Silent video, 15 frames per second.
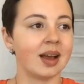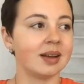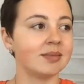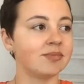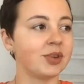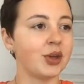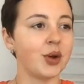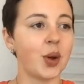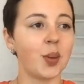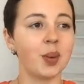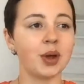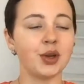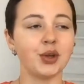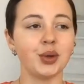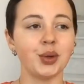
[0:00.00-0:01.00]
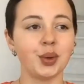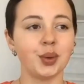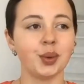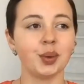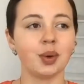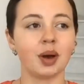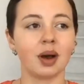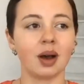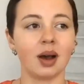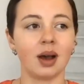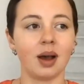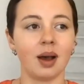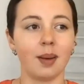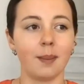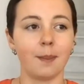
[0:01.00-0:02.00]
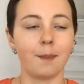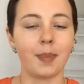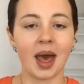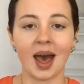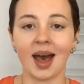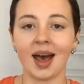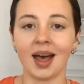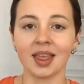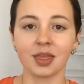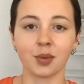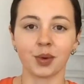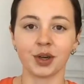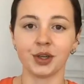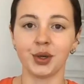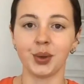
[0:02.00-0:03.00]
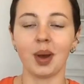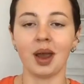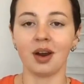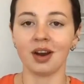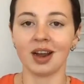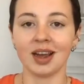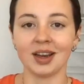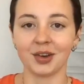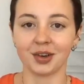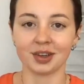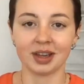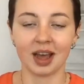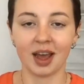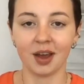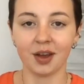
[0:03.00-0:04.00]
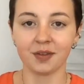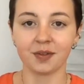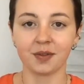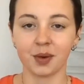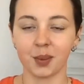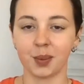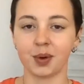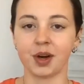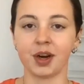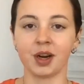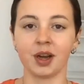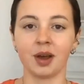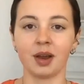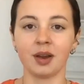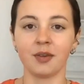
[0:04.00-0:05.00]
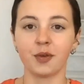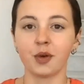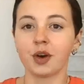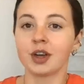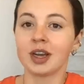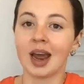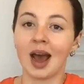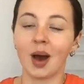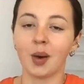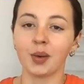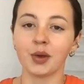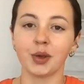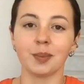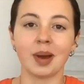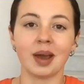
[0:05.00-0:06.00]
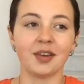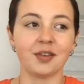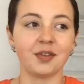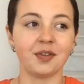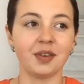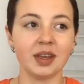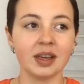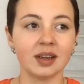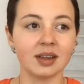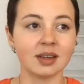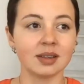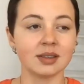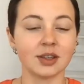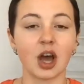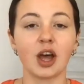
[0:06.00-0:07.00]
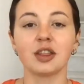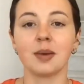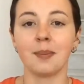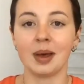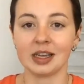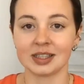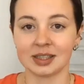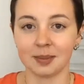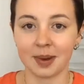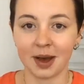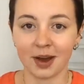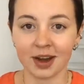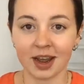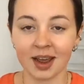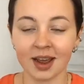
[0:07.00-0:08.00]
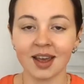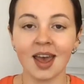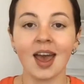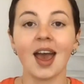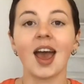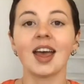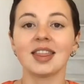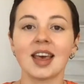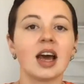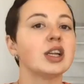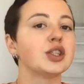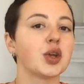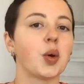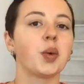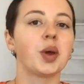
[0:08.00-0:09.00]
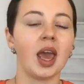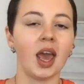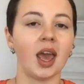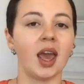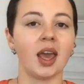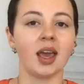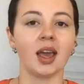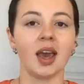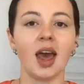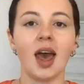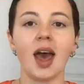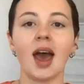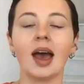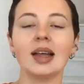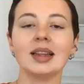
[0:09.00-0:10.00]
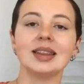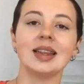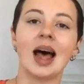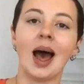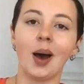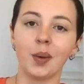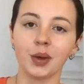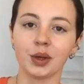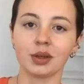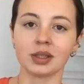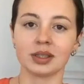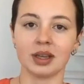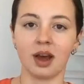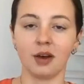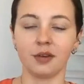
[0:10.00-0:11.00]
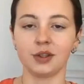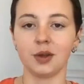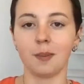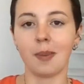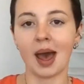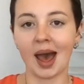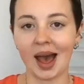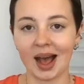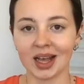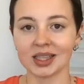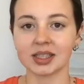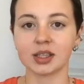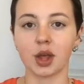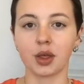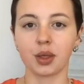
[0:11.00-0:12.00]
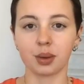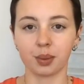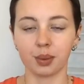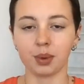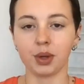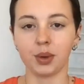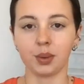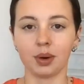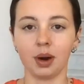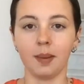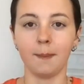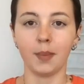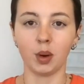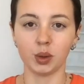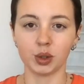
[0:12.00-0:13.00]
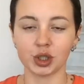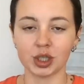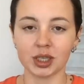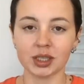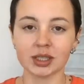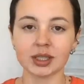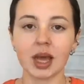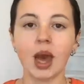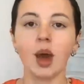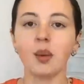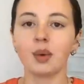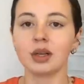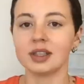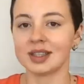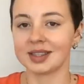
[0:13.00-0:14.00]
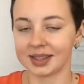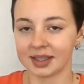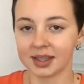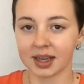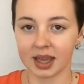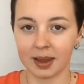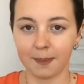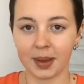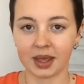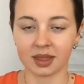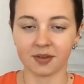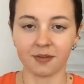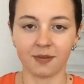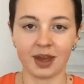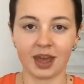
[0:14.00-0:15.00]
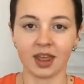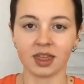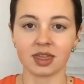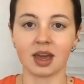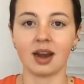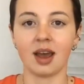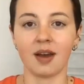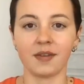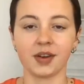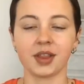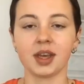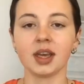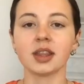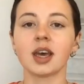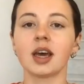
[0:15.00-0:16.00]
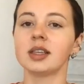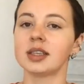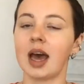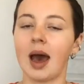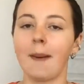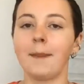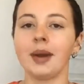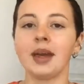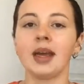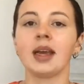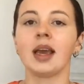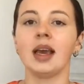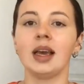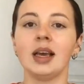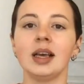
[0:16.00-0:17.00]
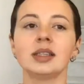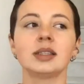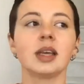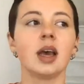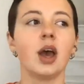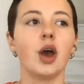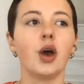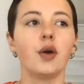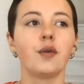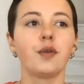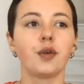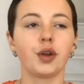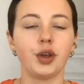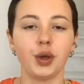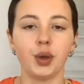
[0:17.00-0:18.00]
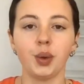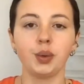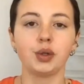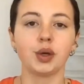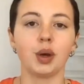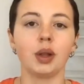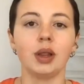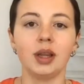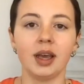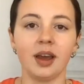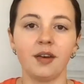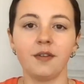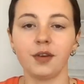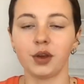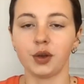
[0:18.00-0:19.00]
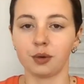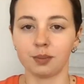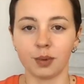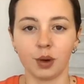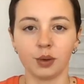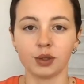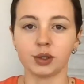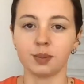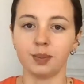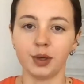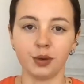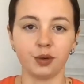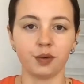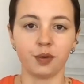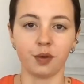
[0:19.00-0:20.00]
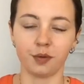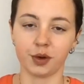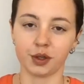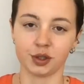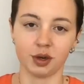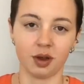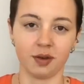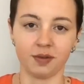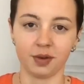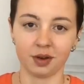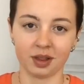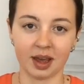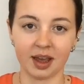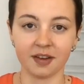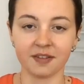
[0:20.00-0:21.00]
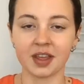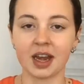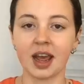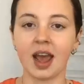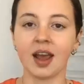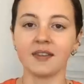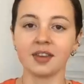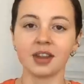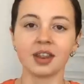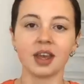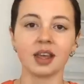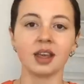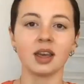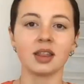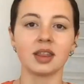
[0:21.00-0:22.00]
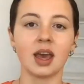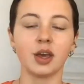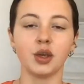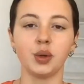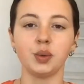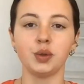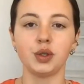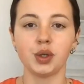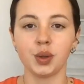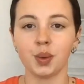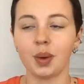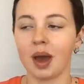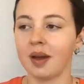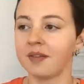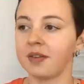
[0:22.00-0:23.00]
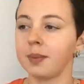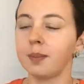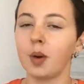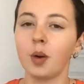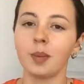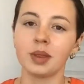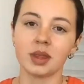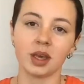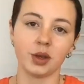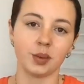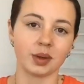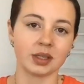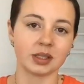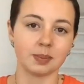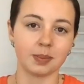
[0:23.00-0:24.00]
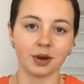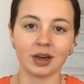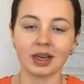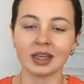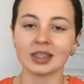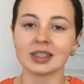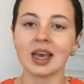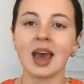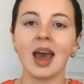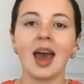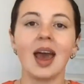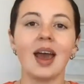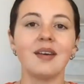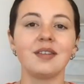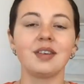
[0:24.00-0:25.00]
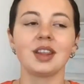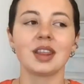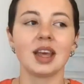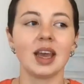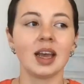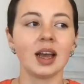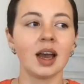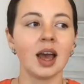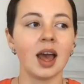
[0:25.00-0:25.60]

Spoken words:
a new path or a new era in your life where for now you might feel not the best about it, and that is okay. Allow yourself to pass through your emotions while still keeping the faith that everything that is happening is for you to live your most beautiful version of your life, that everything that you do, every moment that you experience, everything